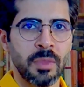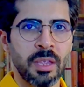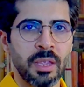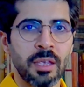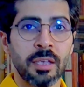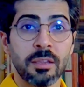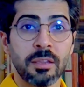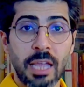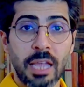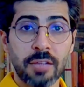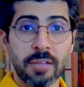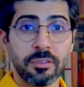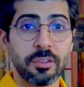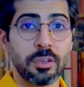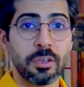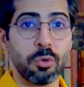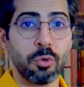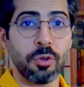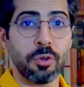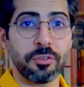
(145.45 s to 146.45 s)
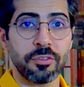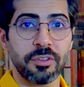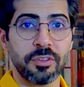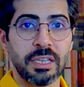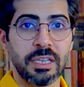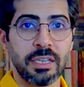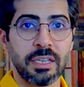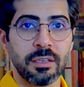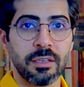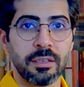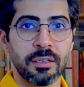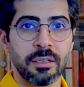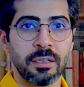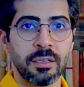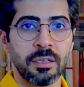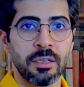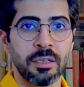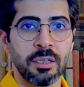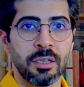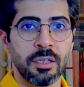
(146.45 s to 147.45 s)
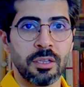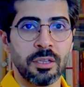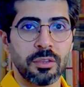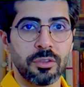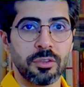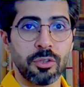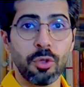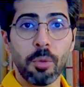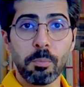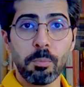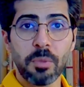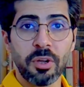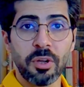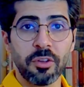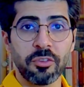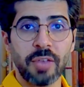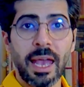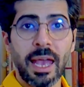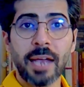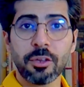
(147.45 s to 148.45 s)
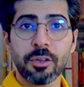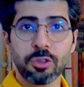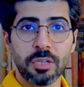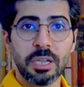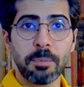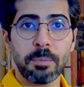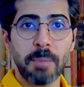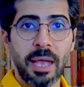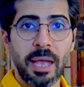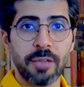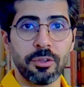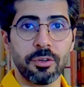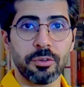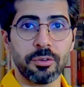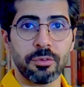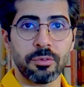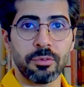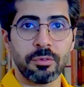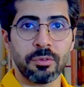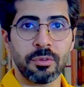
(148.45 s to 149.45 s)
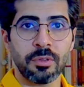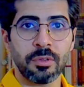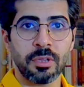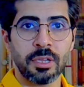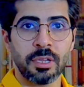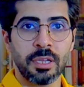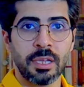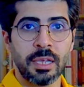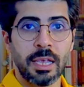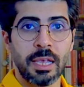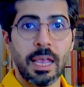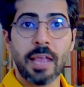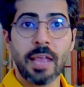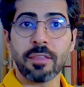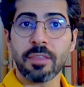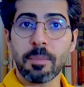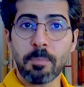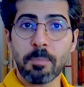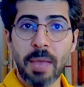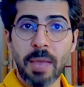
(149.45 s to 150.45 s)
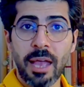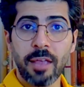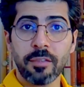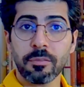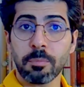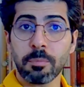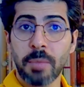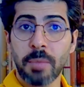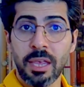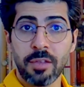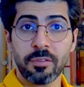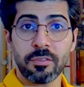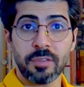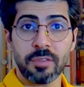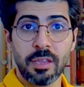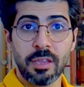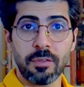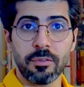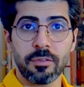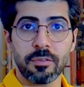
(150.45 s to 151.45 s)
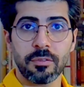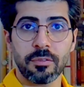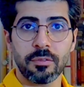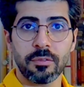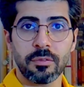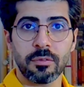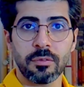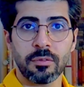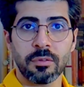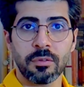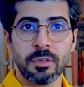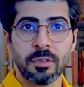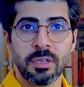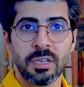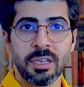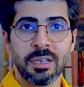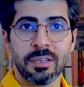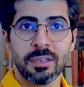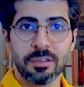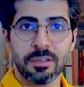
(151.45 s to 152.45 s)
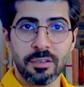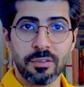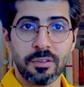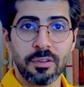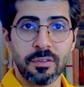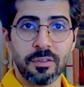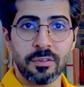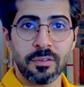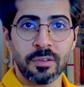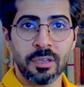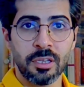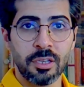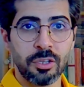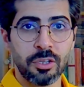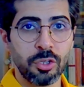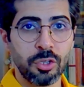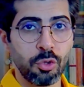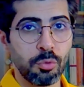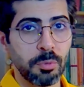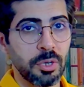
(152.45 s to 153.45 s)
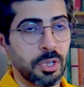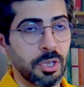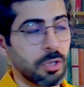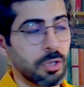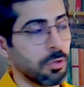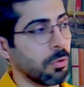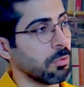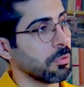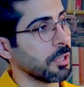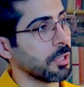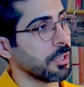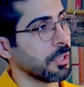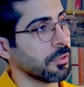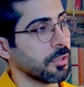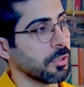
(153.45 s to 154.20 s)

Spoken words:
That's a quantity. The numbers actually matter, and the math makes sense. This is numerical data.